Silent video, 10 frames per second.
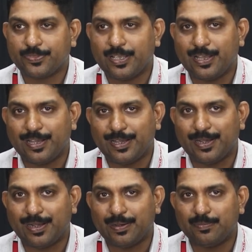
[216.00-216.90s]

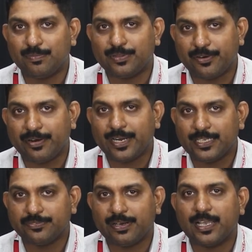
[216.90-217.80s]
there were
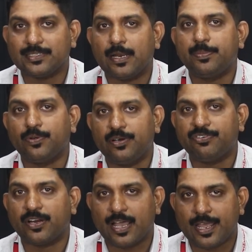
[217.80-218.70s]
days when I slept only
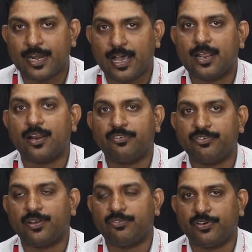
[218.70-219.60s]
for an hour
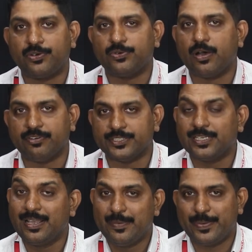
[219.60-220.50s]
or for 2 hours.
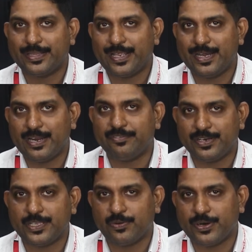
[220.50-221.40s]
But then
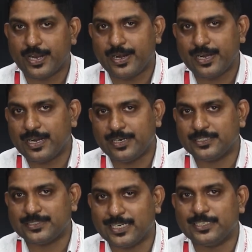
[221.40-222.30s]
everything what I have done, it
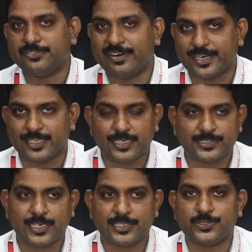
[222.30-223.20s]
is satisfactory.
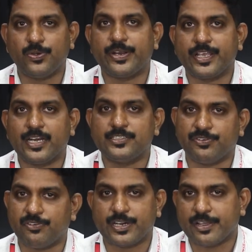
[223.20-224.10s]
There is no regrets
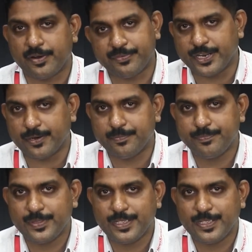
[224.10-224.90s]
for what I have done.